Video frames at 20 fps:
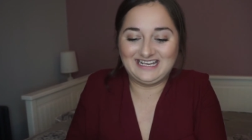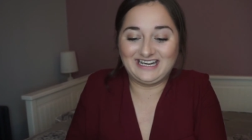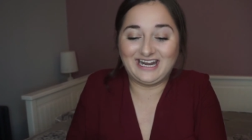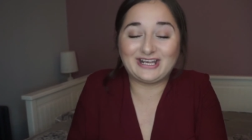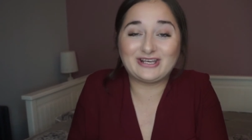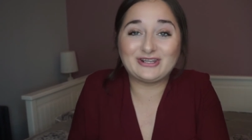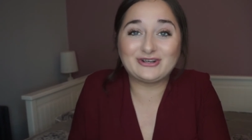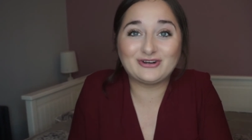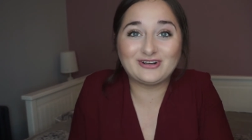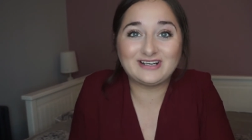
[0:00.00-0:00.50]
and I
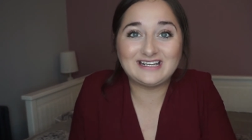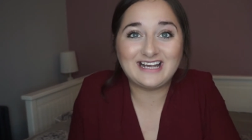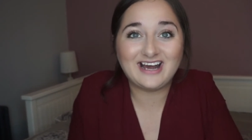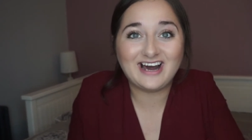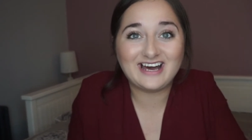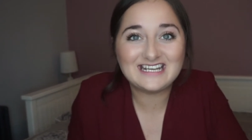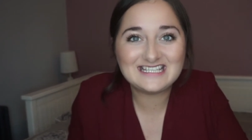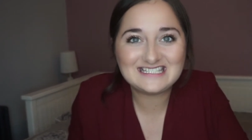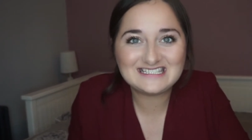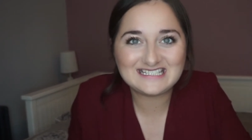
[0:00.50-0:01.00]
can already
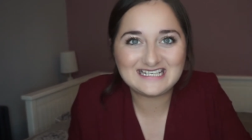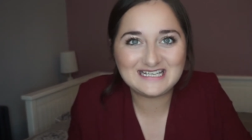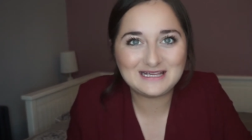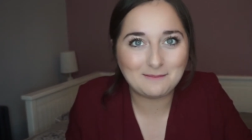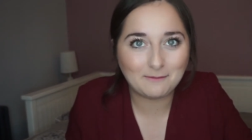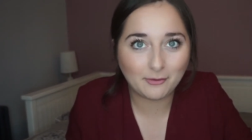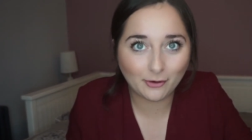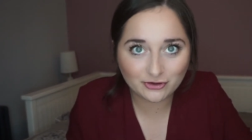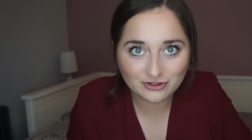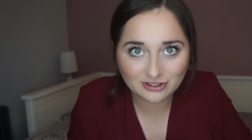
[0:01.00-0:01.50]
kind of see the
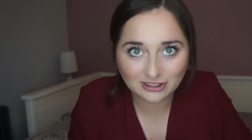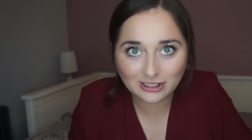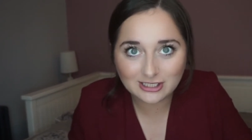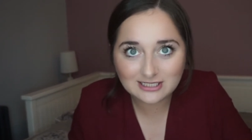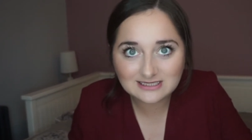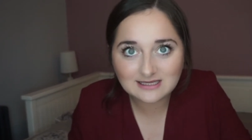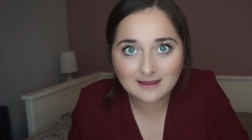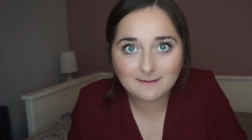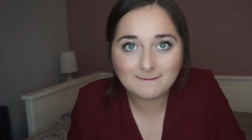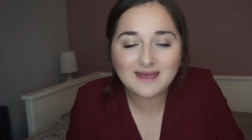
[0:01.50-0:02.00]
bottle
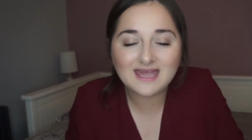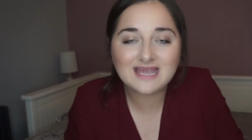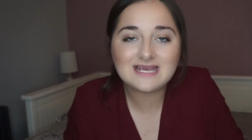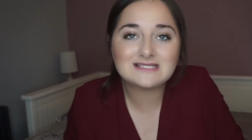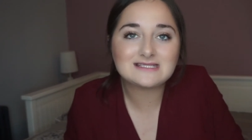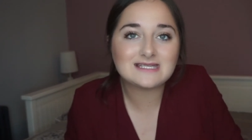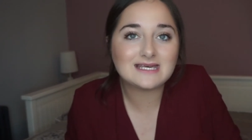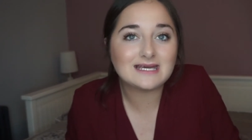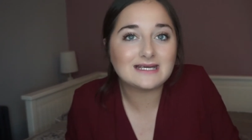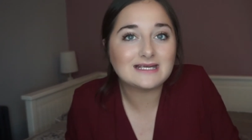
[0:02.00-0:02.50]
looks
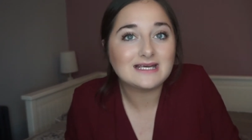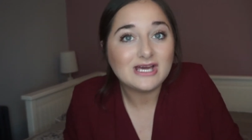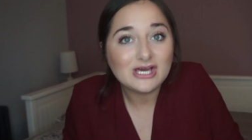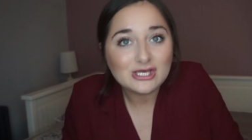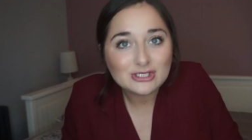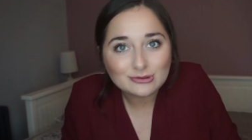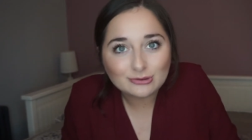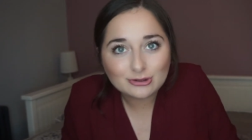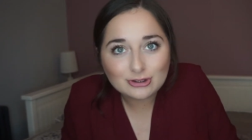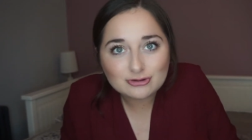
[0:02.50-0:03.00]
amazing. I'm
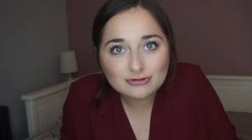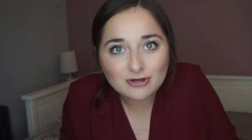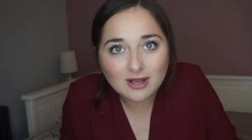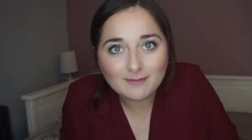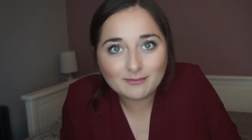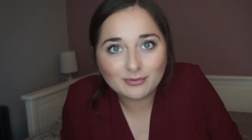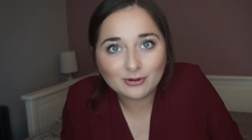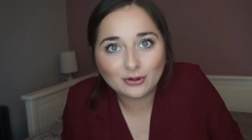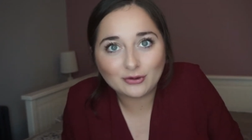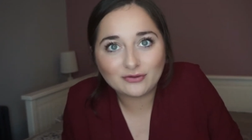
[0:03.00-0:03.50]
going to try
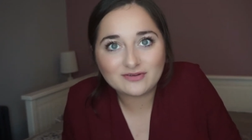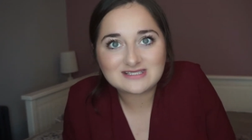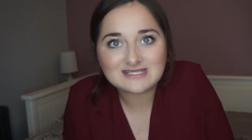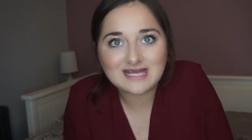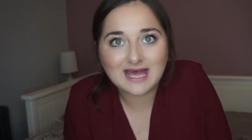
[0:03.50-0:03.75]
and pull this